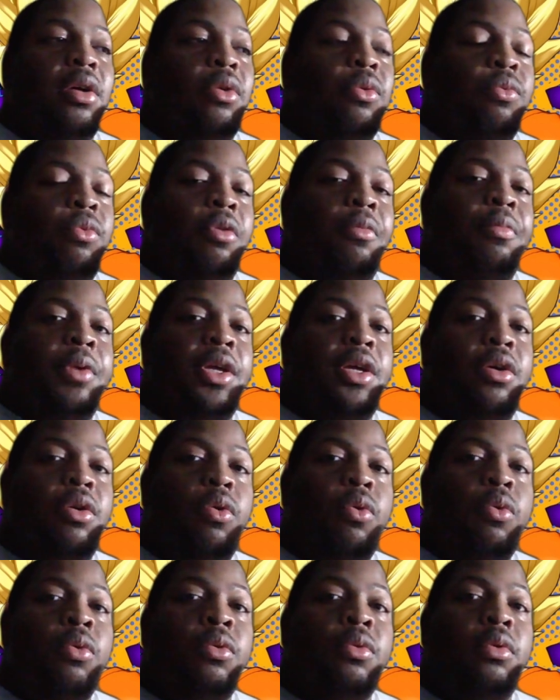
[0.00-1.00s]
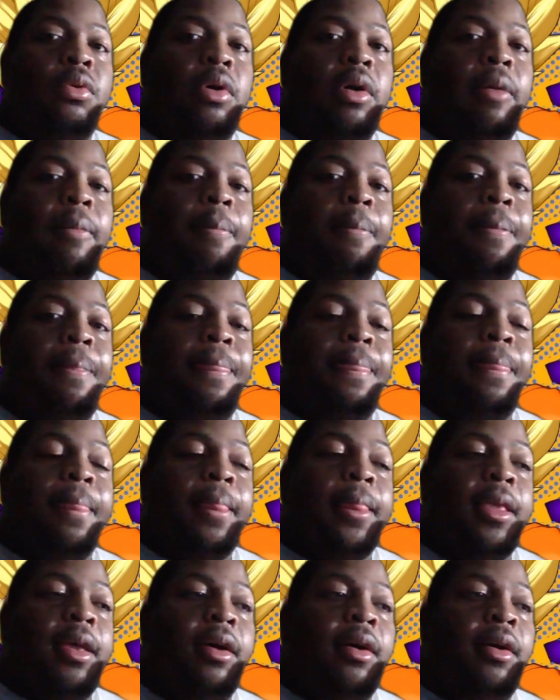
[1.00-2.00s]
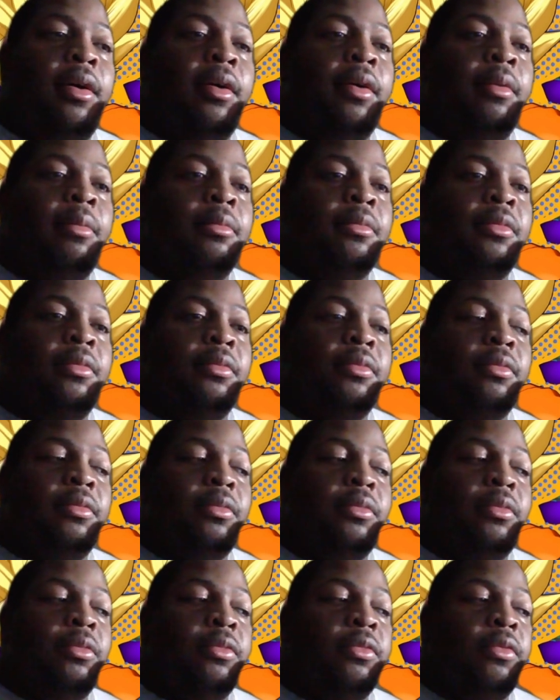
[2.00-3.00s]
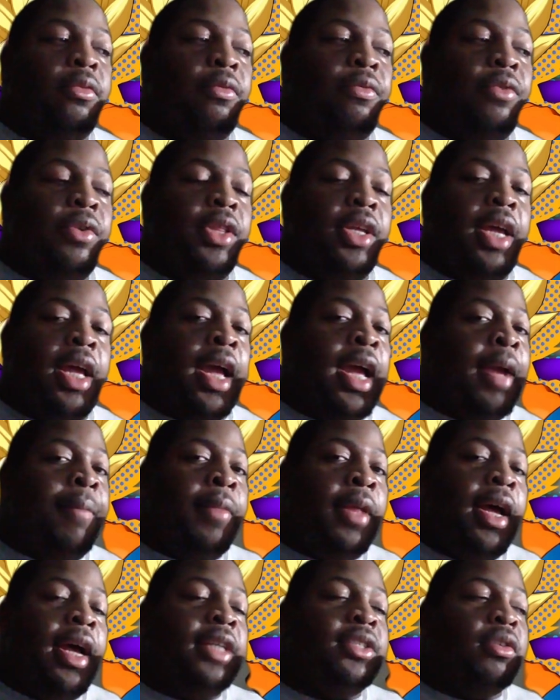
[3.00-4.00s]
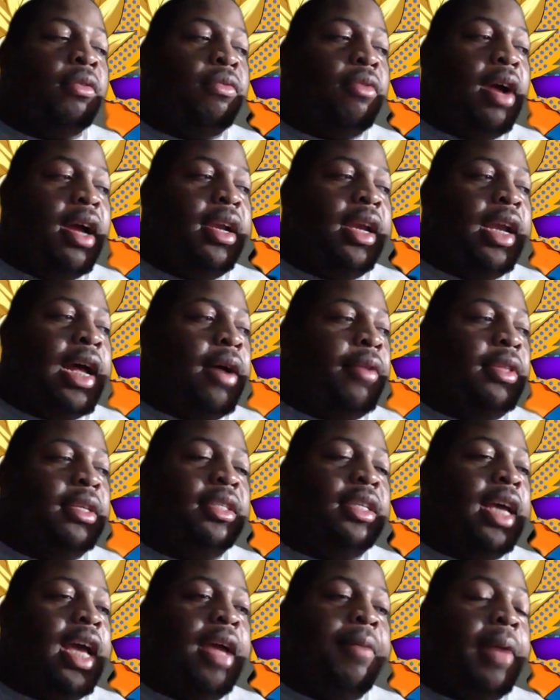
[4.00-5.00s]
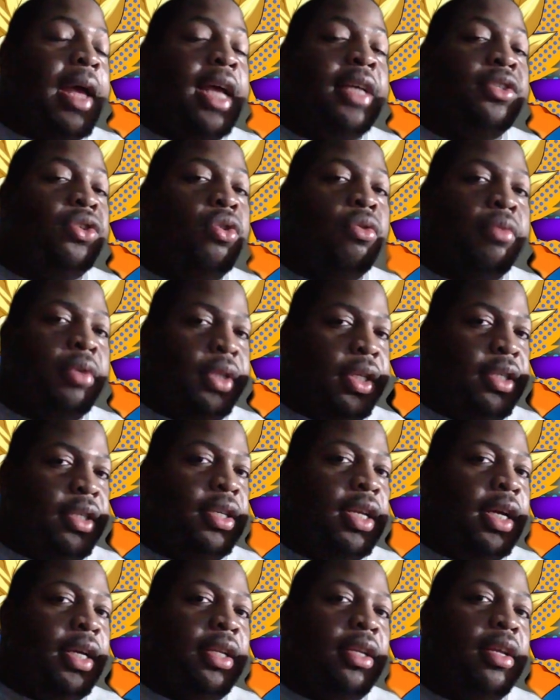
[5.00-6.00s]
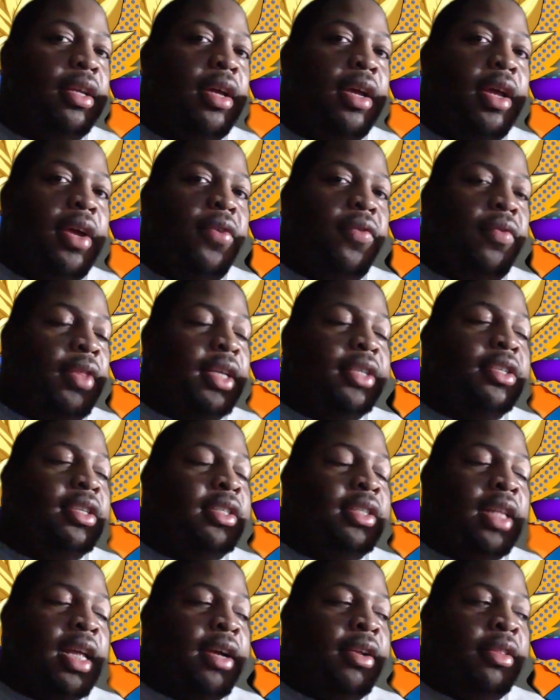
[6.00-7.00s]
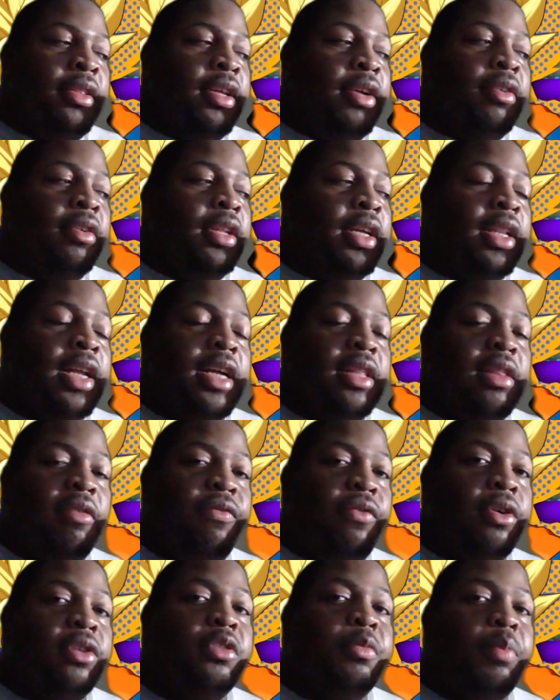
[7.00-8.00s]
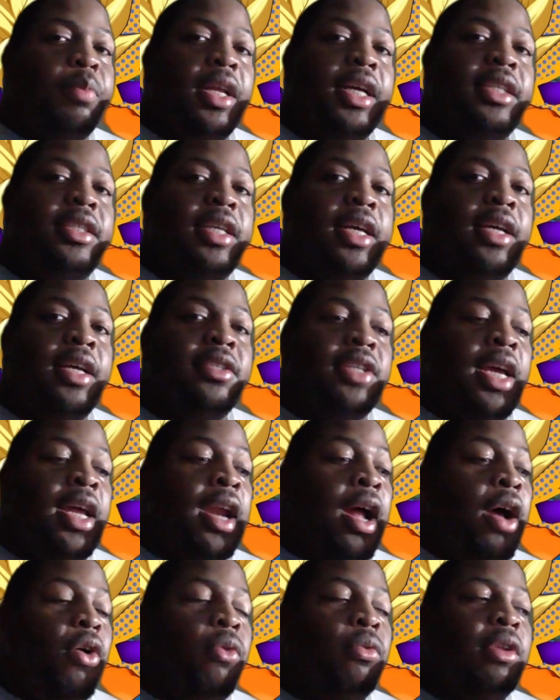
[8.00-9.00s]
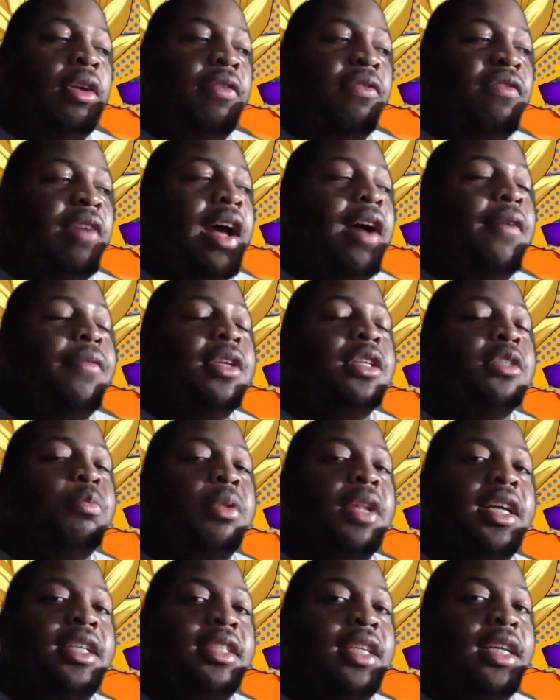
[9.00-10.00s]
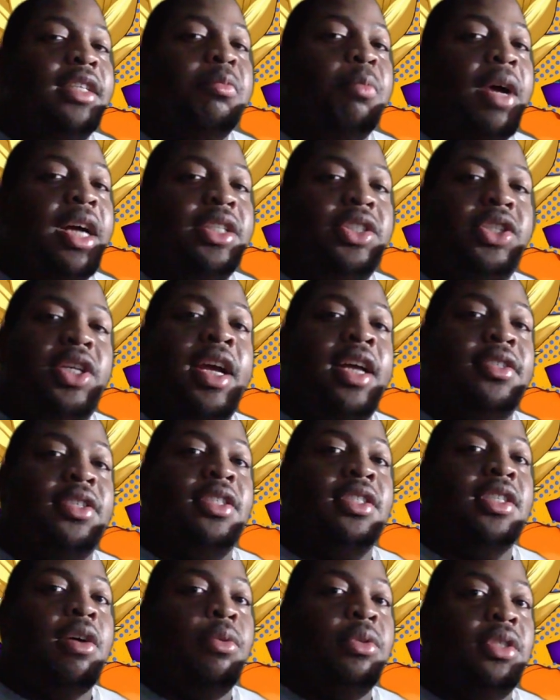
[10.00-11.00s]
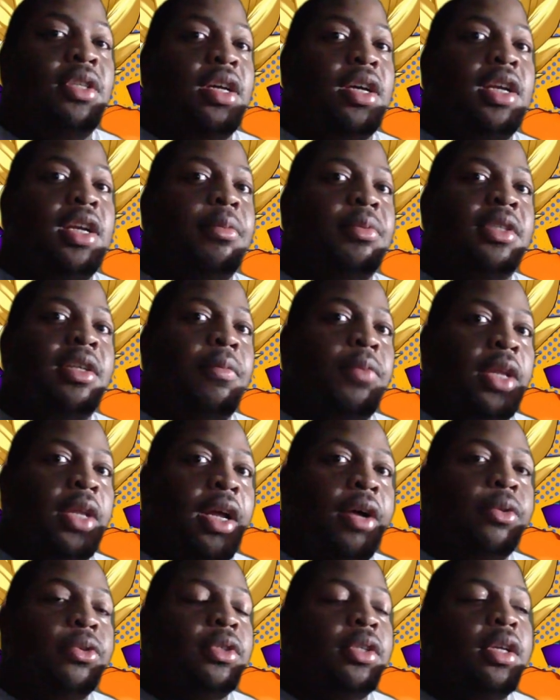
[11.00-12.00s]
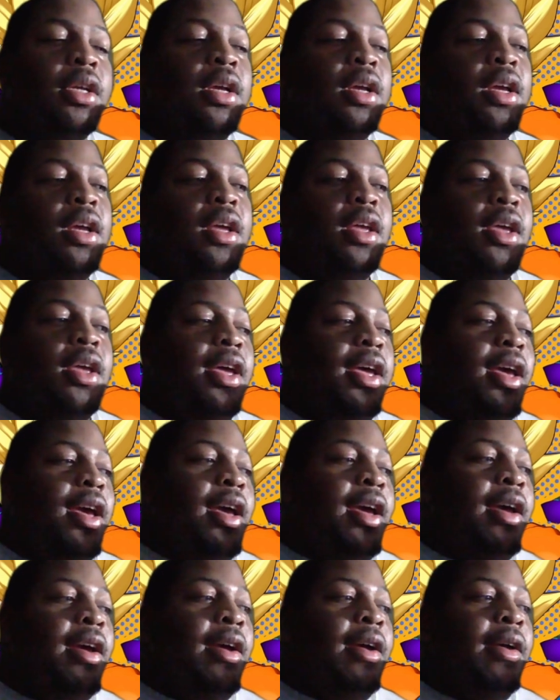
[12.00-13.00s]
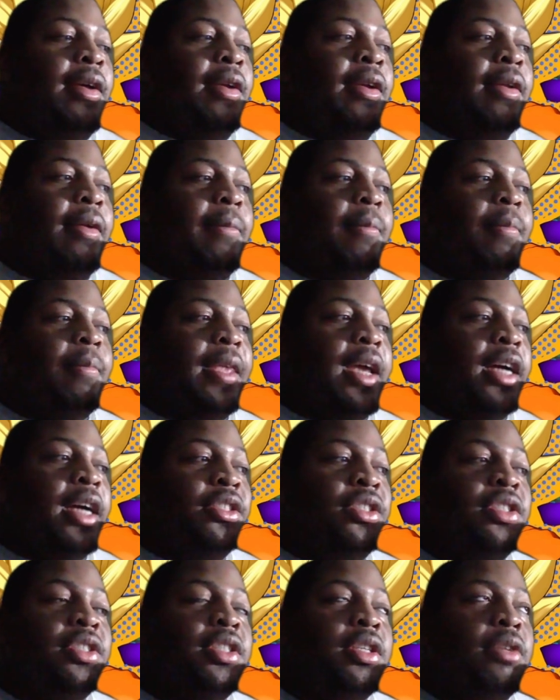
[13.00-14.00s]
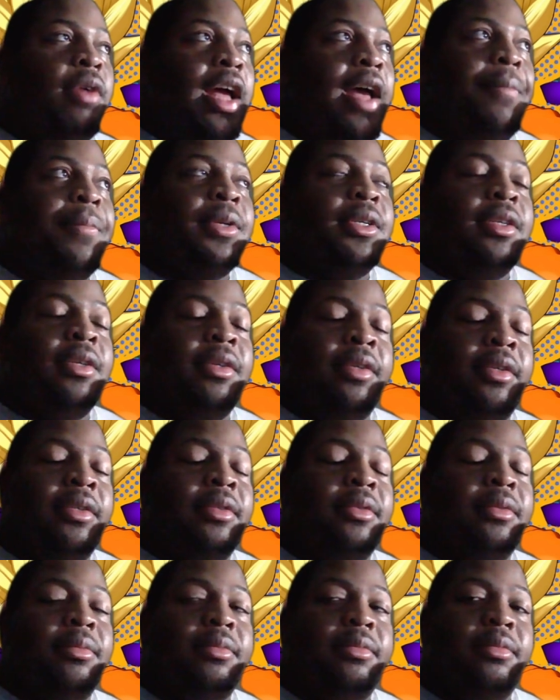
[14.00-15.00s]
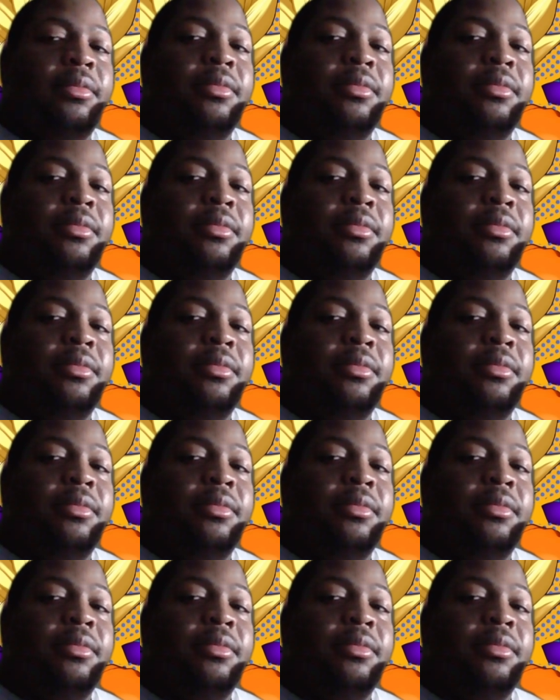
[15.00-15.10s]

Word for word: would be cool um, for the game. Now, as of right now, this game has no release date. This is like literally like the first playtest, and I only found this playtest by chance because I was looking up something else, and I just so happened to,